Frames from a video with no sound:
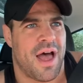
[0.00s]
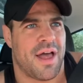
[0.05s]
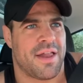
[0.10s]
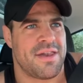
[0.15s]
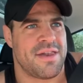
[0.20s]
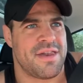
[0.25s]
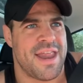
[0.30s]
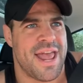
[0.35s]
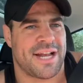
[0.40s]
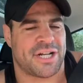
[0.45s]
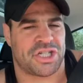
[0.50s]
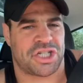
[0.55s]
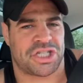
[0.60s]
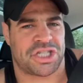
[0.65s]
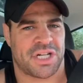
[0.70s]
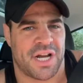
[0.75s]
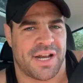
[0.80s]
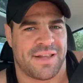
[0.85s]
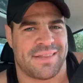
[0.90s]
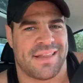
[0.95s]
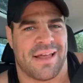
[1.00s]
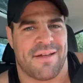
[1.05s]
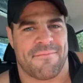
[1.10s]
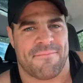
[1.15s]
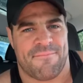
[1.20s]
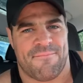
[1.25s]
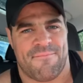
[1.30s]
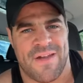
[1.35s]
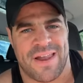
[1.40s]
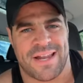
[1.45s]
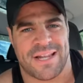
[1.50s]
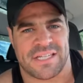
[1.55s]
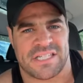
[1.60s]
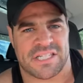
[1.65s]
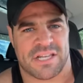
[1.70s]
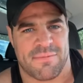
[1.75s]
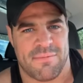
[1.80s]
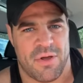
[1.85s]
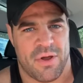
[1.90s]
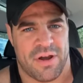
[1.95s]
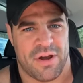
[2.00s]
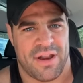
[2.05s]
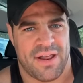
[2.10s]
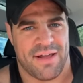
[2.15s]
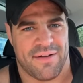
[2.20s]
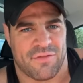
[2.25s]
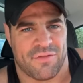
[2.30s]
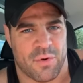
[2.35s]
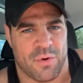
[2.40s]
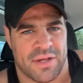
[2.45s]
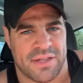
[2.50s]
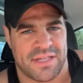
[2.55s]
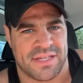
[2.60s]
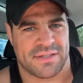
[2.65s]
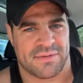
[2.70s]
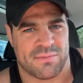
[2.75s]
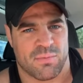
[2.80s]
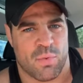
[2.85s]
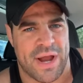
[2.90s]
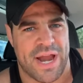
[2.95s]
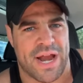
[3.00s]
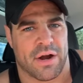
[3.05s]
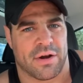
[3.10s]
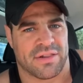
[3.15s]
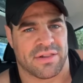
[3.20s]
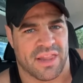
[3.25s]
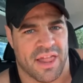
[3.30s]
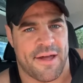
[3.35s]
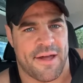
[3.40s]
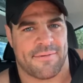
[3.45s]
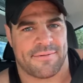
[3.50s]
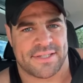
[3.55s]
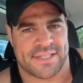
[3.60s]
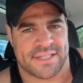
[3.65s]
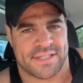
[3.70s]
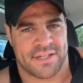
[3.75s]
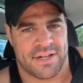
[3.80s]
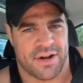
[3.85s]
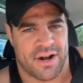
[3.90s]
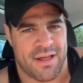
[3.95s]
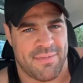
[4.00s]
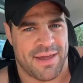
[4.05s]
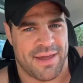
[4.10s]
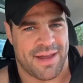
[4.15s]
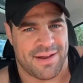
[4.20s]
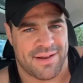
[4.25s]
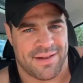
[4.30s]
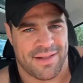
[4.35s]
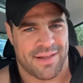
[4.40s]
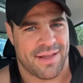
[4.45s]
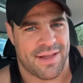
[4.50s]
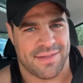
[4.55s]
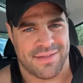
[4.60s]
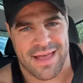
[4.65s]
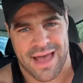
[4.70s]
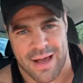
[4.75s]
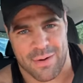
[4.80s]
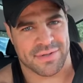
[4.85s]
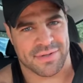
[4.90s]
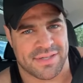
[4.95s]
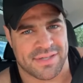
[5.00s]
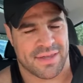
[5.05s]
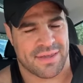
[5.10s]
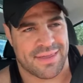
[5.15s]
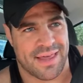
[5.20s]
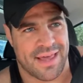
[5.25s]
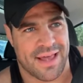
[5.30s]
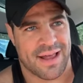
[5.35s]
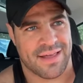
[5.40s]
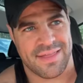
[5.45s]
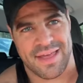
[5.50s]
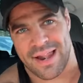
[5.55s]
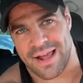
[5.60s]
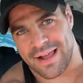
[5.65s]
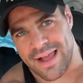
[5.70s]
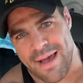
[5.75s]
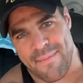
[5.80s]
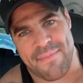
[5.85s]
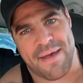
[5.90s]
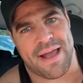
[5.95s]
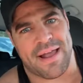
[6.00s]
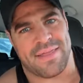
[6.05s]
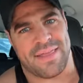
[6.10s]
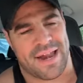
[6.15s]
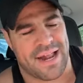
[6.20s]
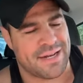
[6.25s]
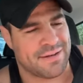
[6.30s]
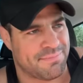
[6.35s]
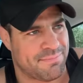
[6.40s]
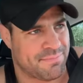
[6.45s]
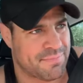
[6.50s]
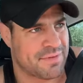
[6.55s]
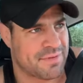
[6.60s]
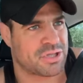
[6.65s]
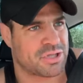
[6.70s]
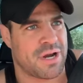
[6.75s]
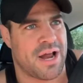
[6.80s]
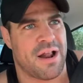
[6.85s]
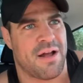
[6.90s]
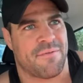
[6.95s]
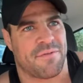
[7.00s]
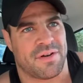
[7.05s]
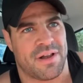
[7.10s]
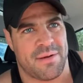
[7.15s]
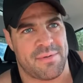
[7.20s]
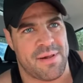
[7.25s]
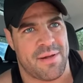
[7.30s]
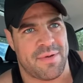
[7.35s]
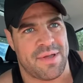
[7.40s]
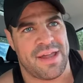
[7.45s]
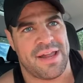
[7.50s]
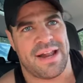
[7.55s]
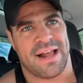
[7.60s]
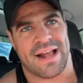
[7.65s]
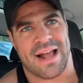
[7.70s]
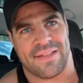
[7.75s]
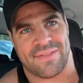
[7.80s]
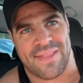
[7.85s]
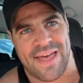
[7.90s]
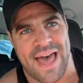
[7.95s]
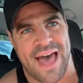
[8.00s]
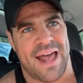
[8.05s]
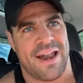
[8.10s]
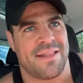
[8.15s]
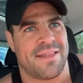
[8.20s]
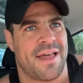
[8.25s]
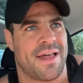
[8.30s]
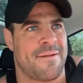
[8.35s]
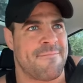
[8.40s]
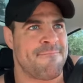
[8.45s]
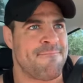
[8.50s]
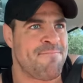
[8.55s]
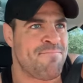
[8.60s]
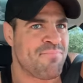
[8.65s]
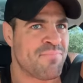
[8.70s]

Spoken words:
niche in the fitness community of doing these weird lifts, you know what I mean? And that was the thing. And then I got back, and then I tried out for WWE and I got that. And then